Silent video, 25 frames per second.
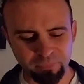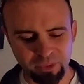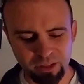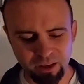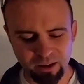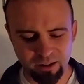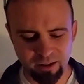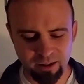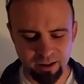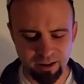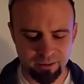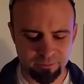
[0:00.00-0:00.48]

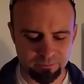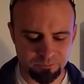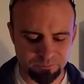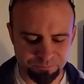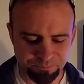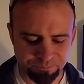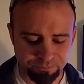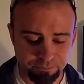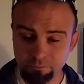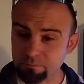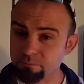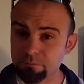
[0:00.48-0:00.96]
Um,
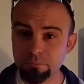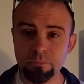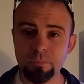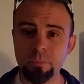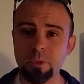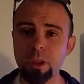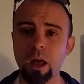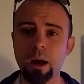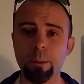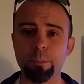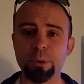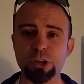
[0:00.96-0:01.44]

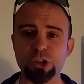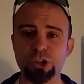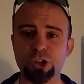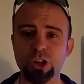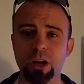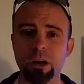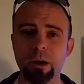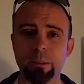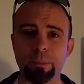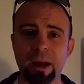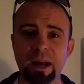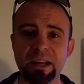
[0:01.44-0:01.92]
I'm gonna
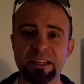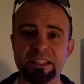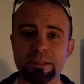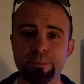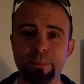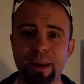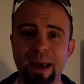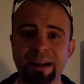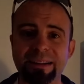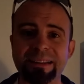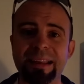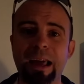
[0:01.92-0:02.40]
shut up, guys.
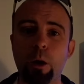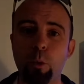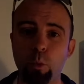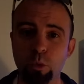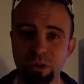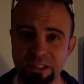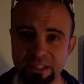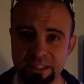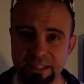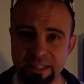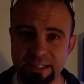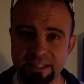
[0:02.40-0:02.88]
SmackDown
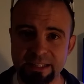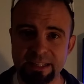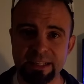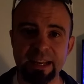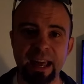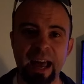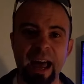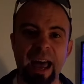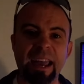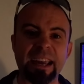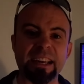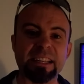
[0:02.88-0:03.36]
was
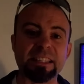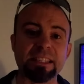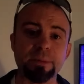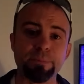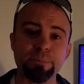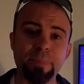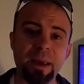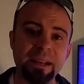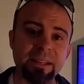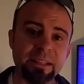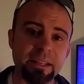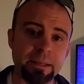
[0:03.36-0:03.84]
decent. I
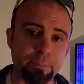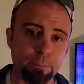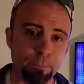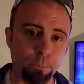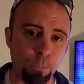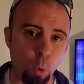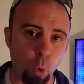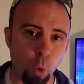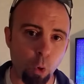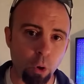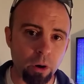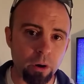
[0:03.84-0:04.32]
expected
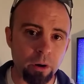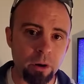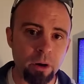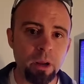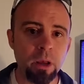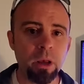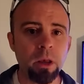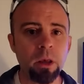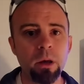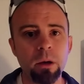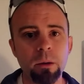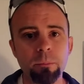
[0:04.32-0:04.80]
more,
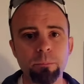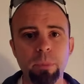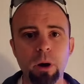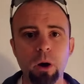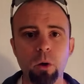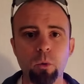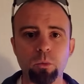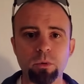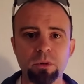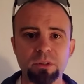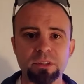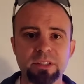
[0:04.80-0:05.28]

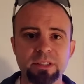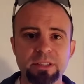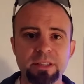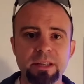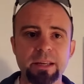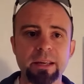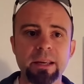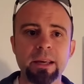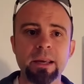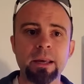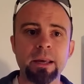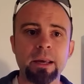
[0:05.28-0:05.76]
but we'll
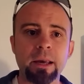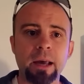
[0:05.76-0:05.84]
see.